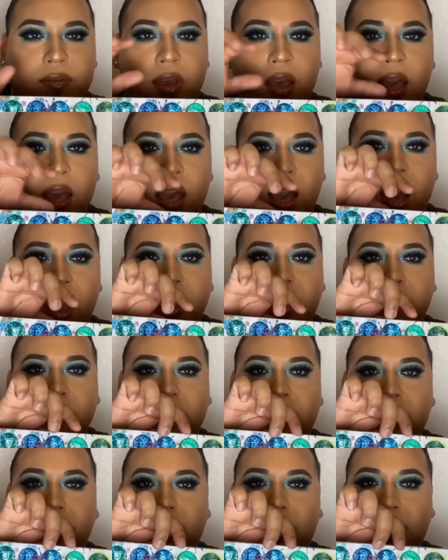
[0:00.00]
I use
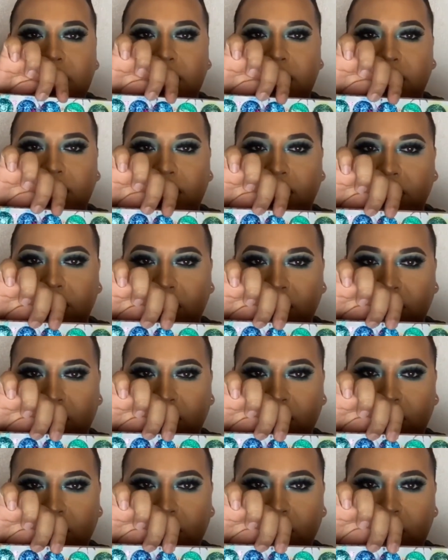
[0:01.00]
these
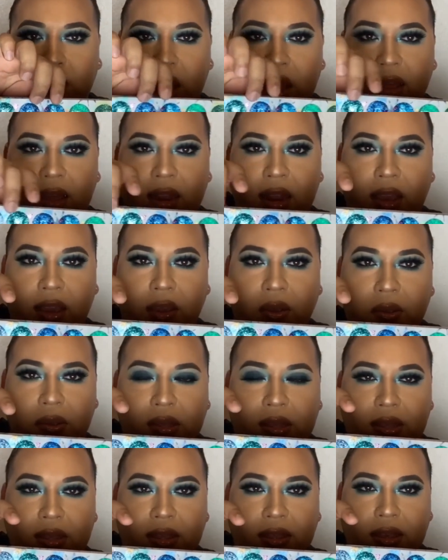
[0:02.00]
2, and then I use
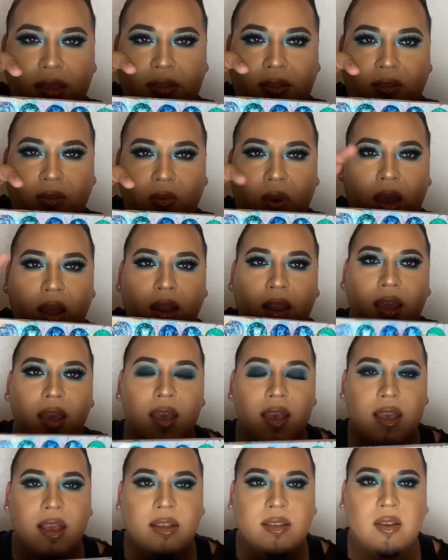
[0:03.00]
this one.
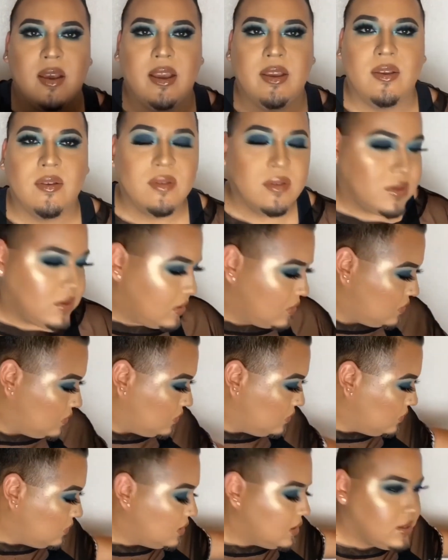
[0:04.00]
So I use those
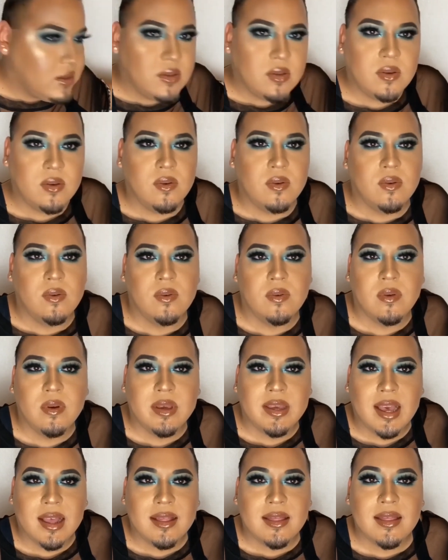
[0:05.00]
3 to
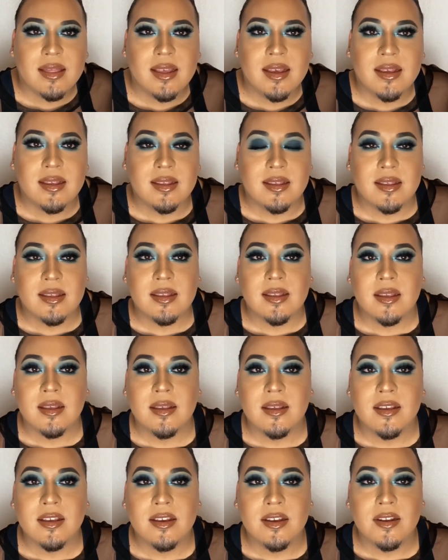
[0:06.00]
get this,
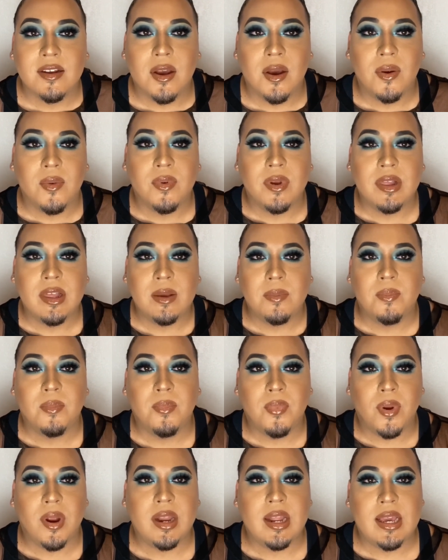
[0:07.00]
you know, really
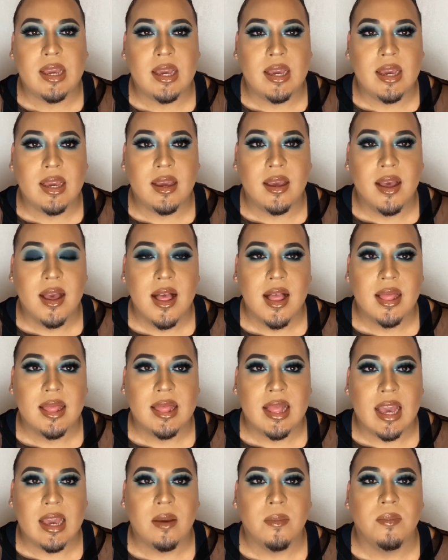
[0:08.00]
pretty
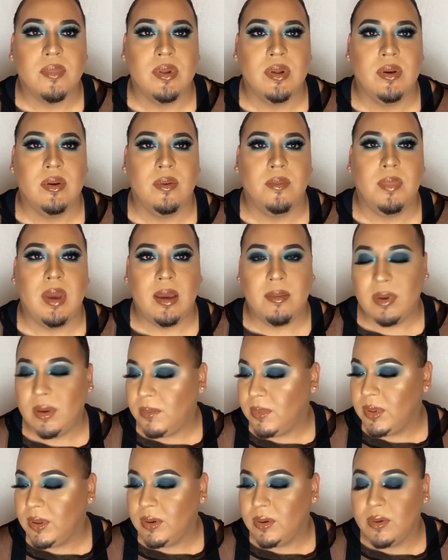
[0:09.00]
light blue, baby
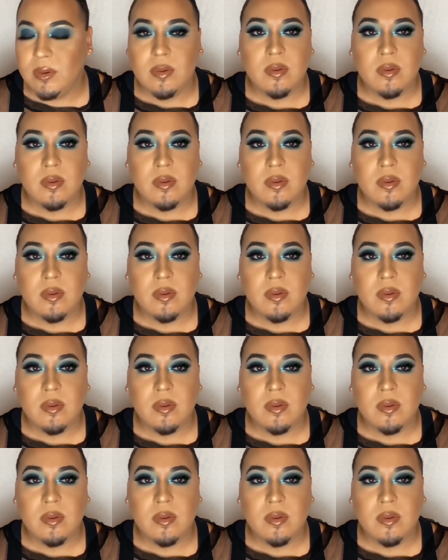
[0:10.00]
blue